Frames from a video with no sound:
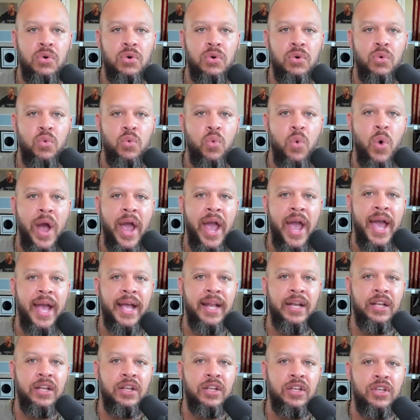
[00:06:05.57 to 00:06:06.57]

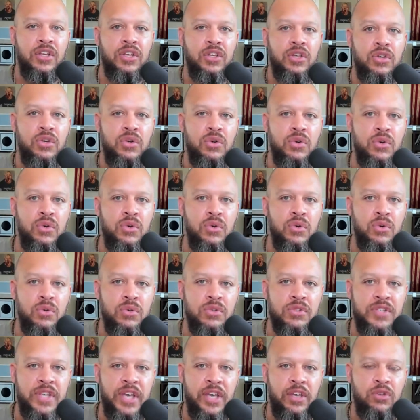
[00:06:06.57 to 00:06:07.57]
when you
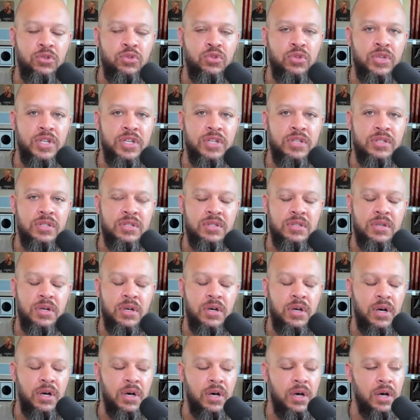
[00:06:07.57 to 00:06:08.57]
say you do this
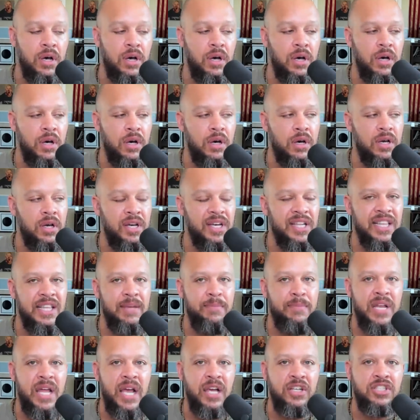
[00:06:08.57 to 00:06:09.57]
uh
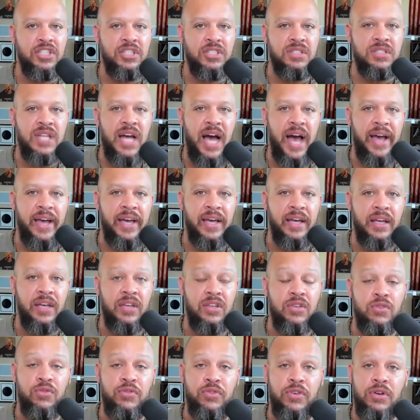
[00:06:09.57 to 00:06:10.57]
elimination diet
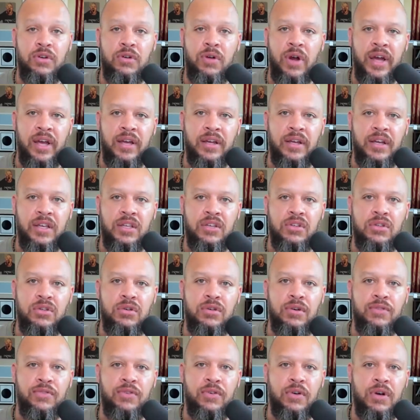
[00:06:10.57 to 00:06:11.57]
and you feel great and you
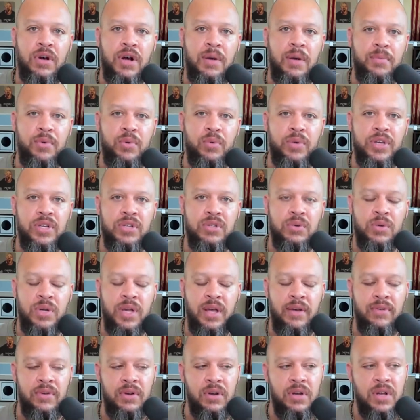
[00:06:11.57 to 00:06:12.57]
do it for a couple weeks or
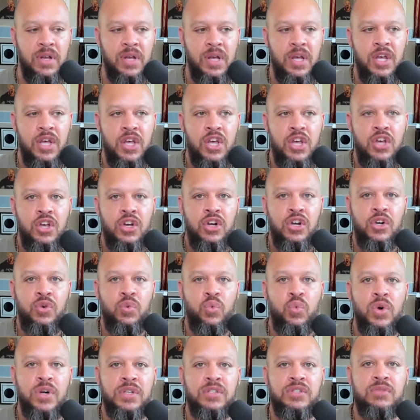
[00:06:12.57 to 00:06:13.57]
whatever,
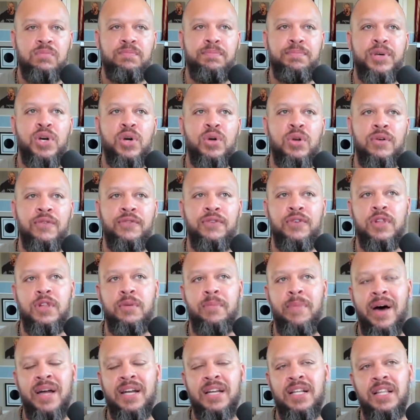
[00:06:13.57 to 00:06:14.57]
what's beautiful
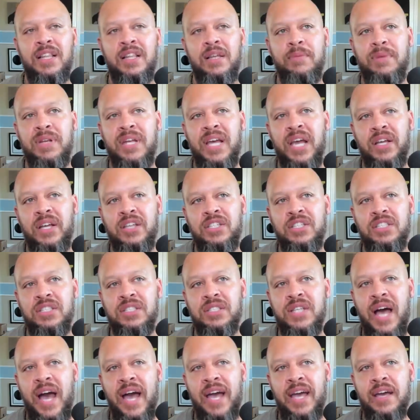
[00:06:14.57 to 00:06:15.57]
about an elimination
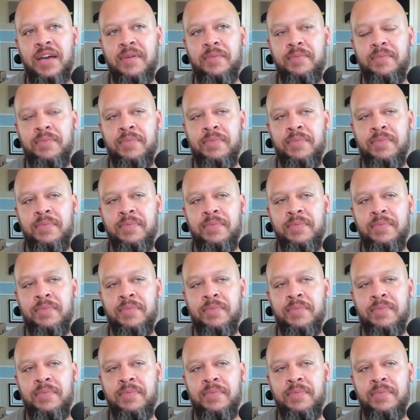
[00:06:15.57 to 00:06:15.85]
diet